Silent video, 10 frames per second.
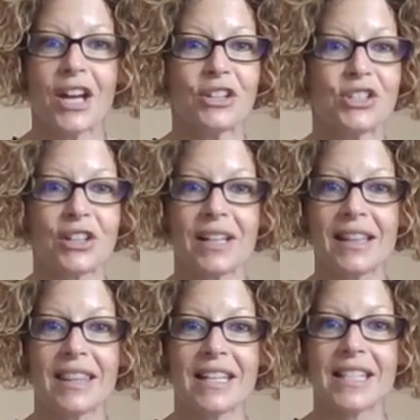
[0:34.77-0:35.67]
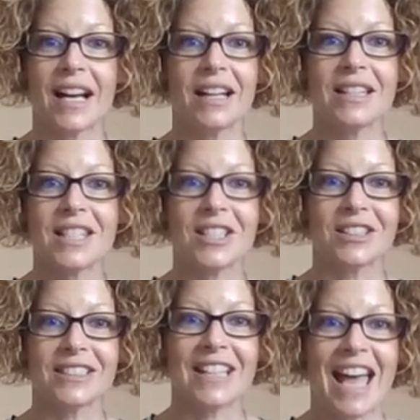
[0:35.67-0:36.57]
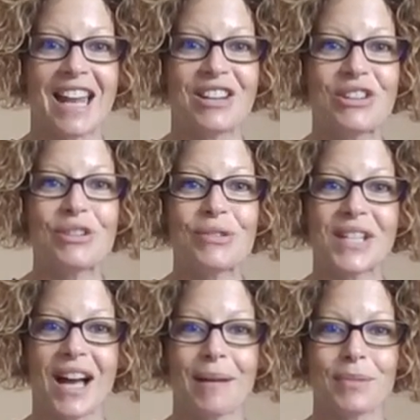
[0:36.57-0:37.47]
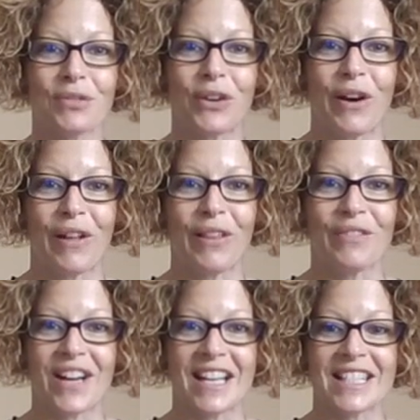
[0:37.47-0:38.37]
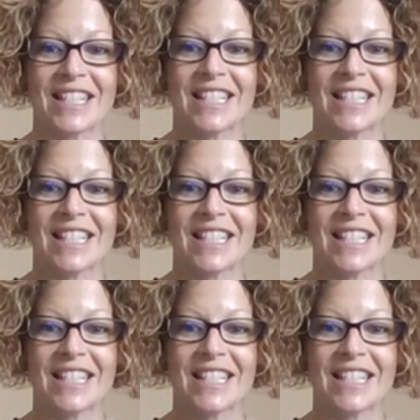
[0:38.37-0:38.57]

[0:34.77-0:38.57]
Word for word: during these uncertain and new times for all of us.